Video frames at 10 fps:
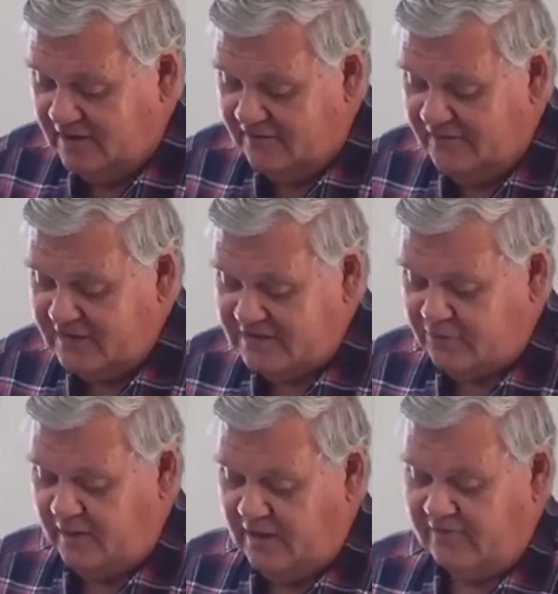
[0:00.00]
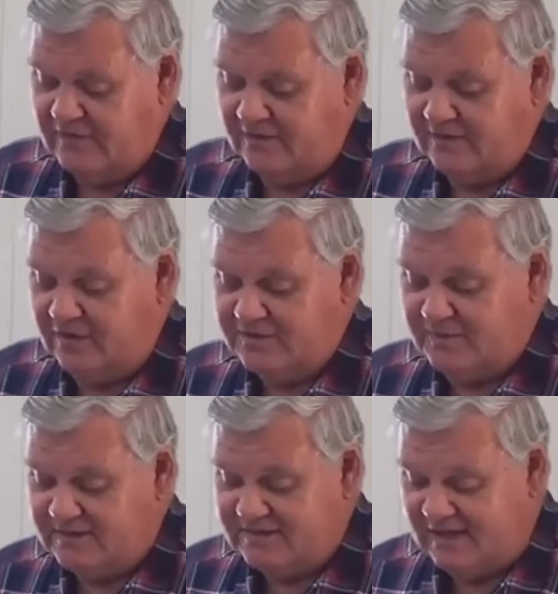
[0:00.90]
Verse 12 concludes
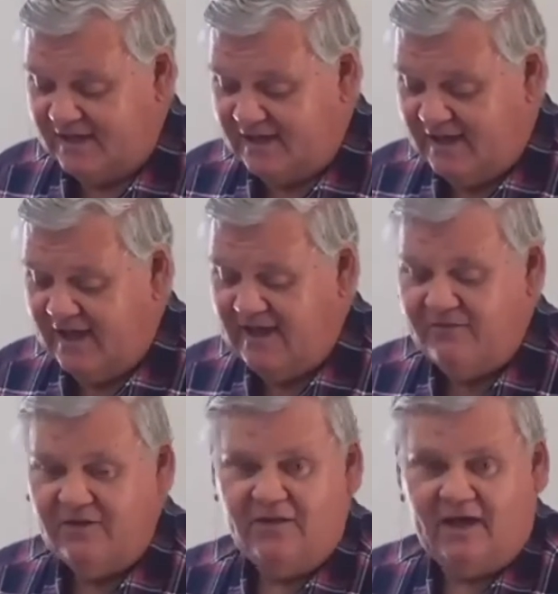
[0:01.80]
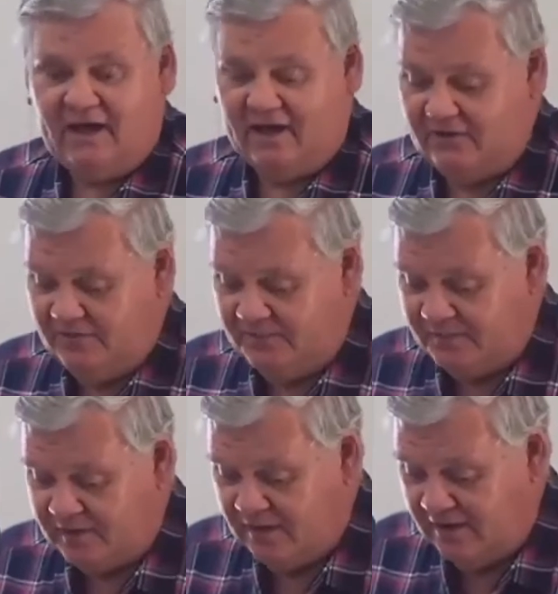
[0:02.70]
by saying, even though
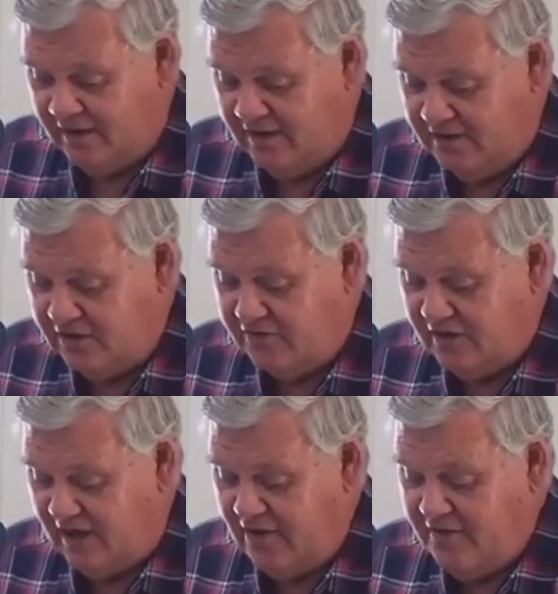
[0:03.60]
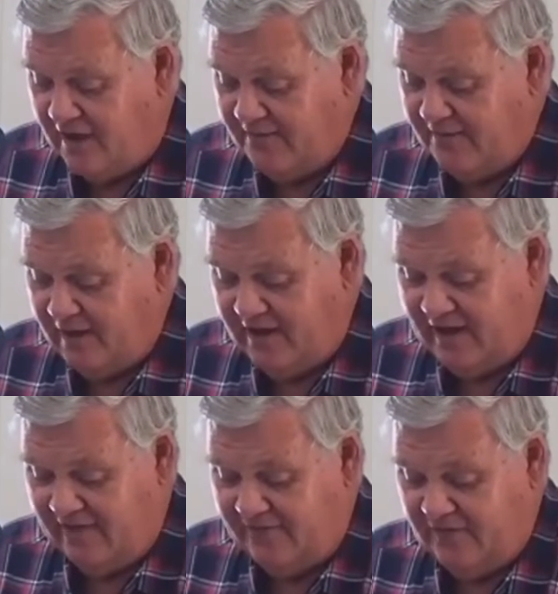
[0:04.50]
you know them and
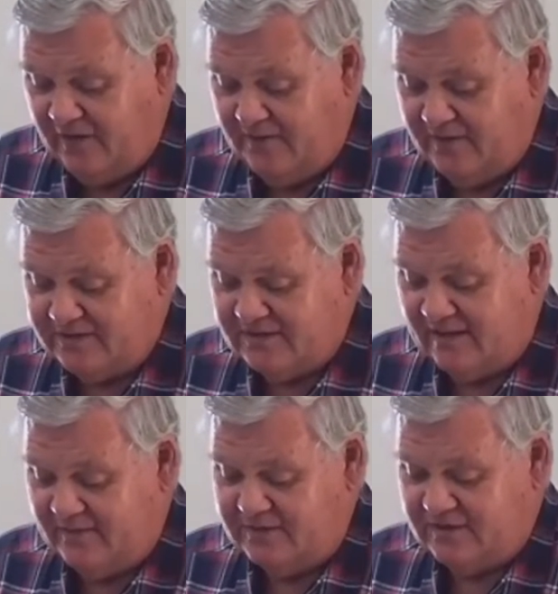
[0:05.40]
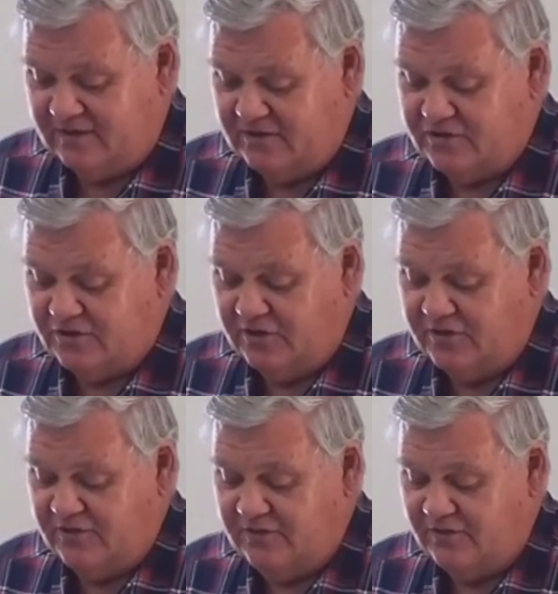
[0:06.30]
are firmly established in the
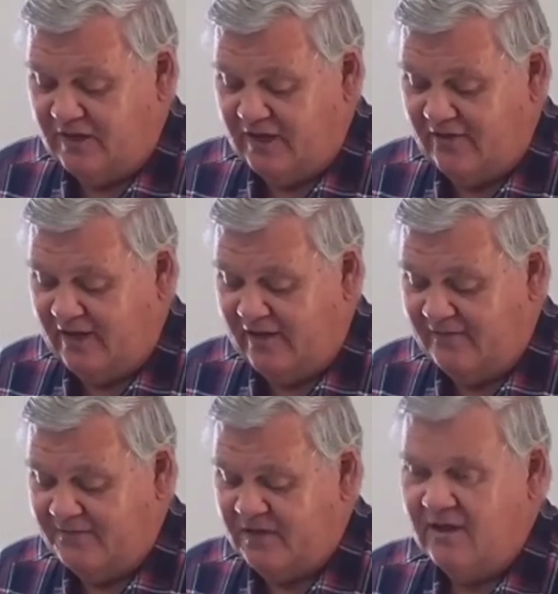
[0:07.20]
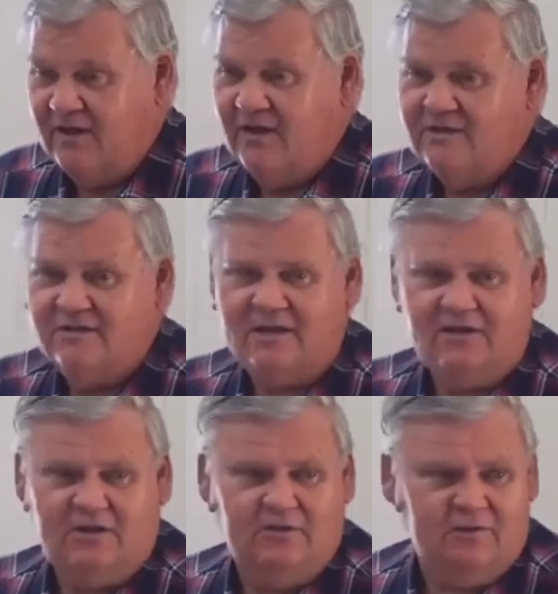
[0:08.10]
truth you now have. He said,
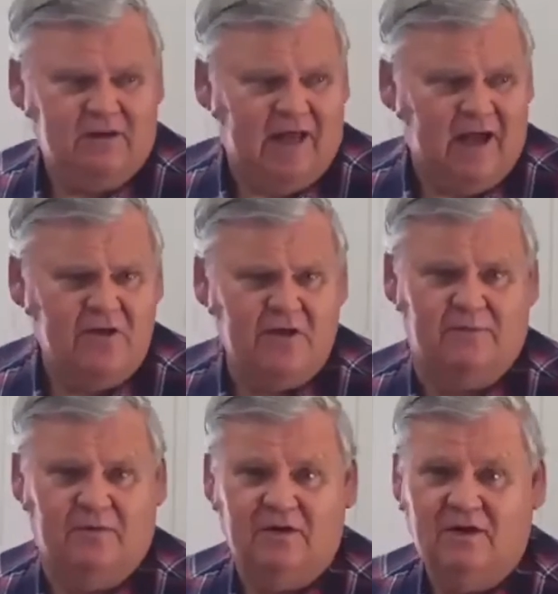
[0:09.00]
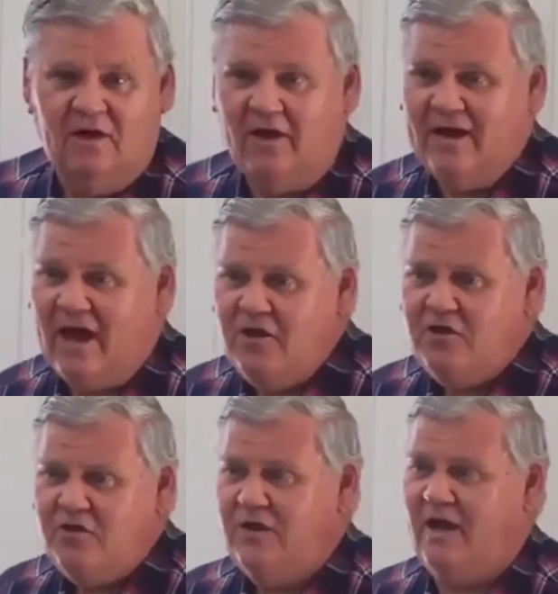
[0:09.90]
you know them. I know
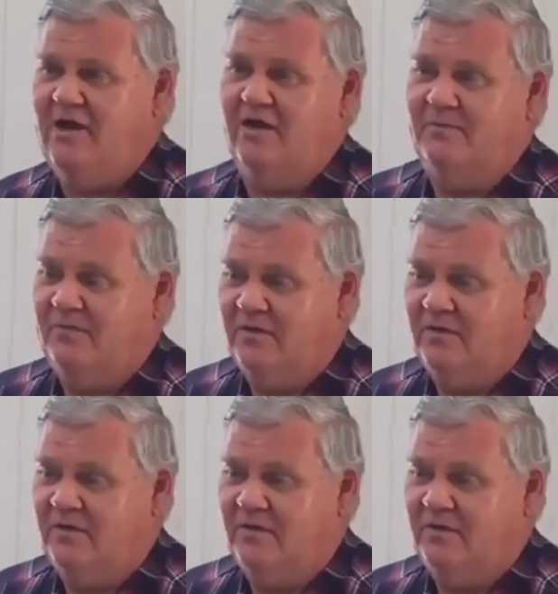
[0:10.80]
you know them.